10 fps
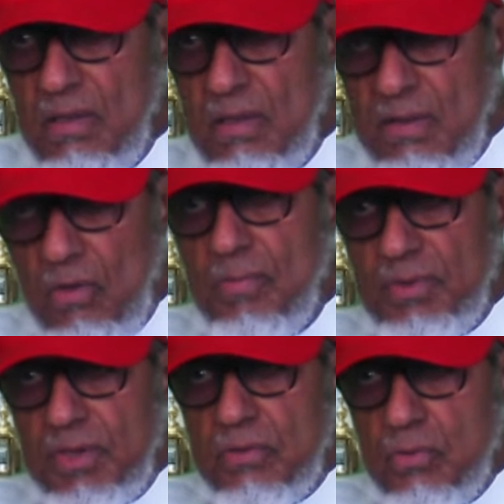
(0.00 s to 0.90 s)
the
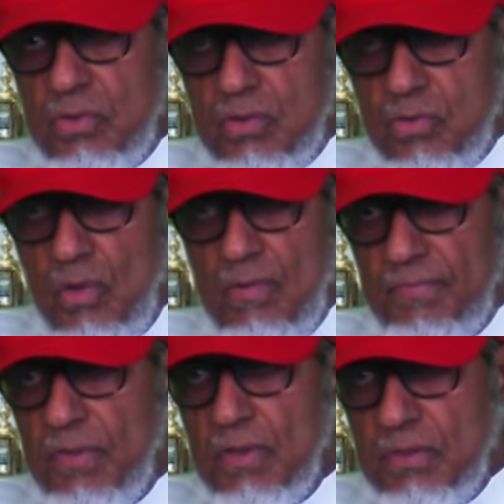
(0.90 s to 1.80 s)
committee to dissolve
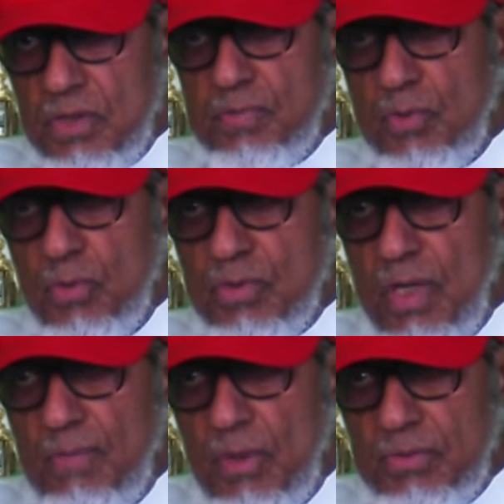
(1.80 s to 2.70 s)
disputes
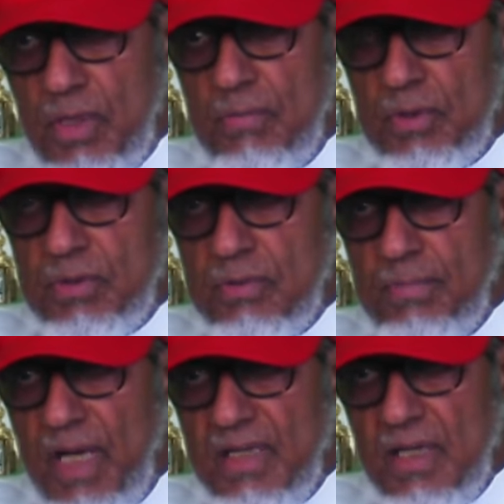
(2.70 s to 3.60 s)
about
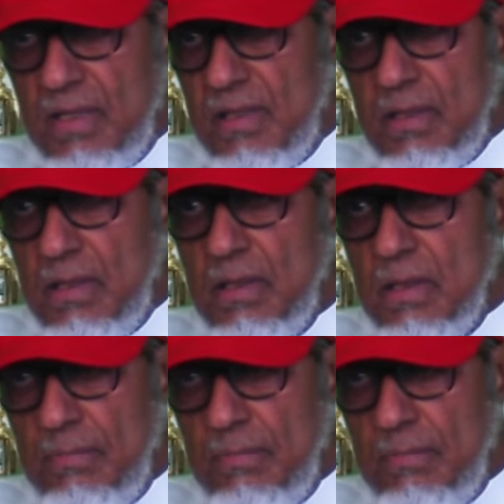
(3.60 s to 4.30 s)
banking.